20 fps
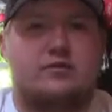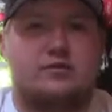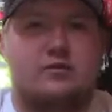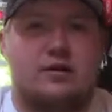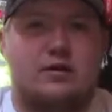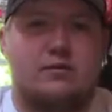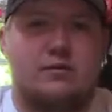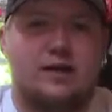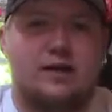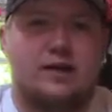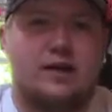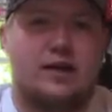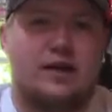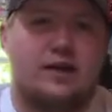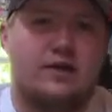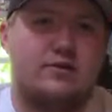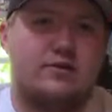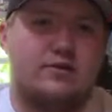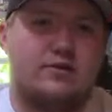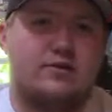So I went
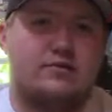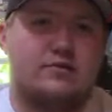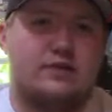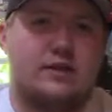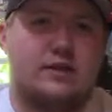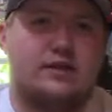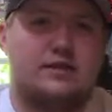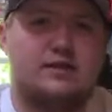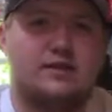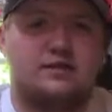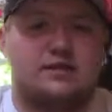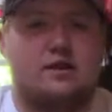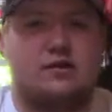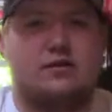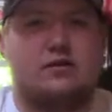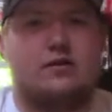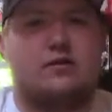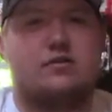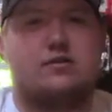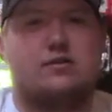ahead, used that
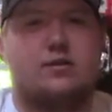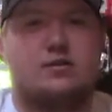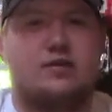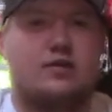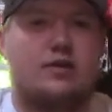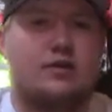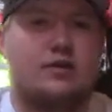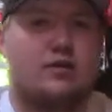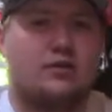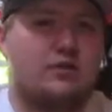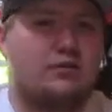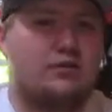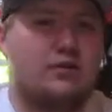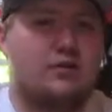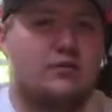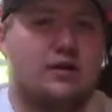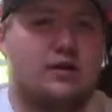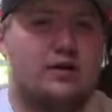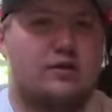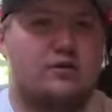discount code that you can get
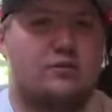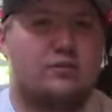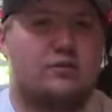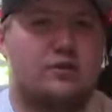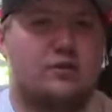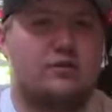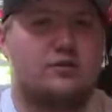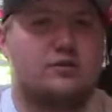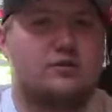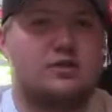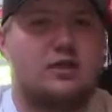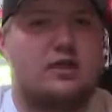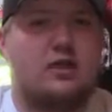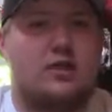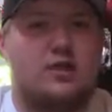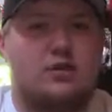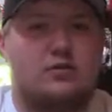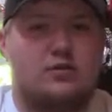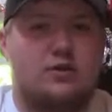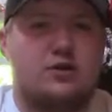through Angler Pros
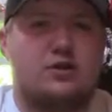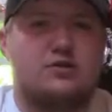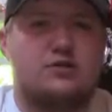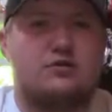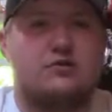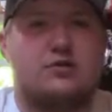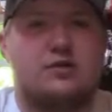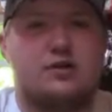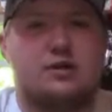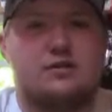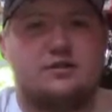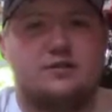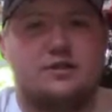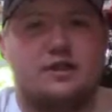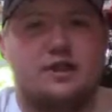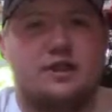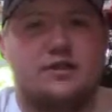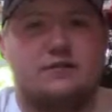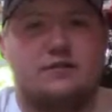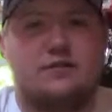when you join our
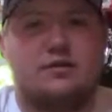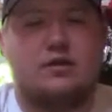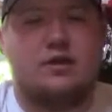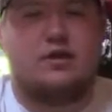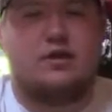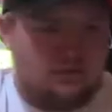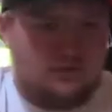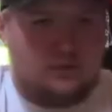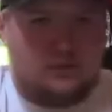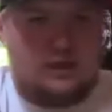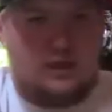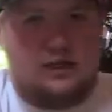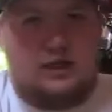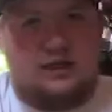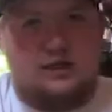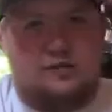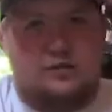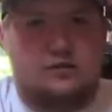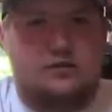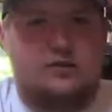staff,
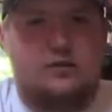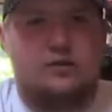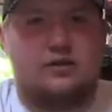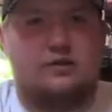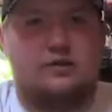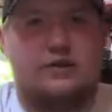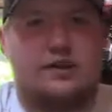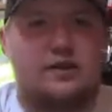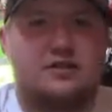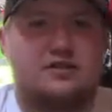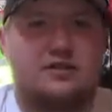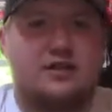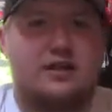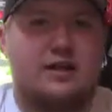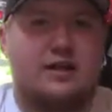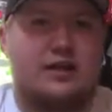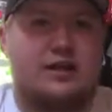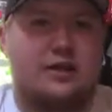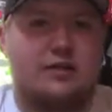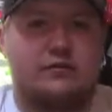and I took advantage of
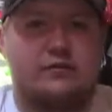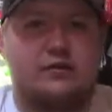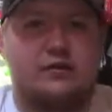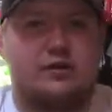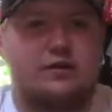that offer.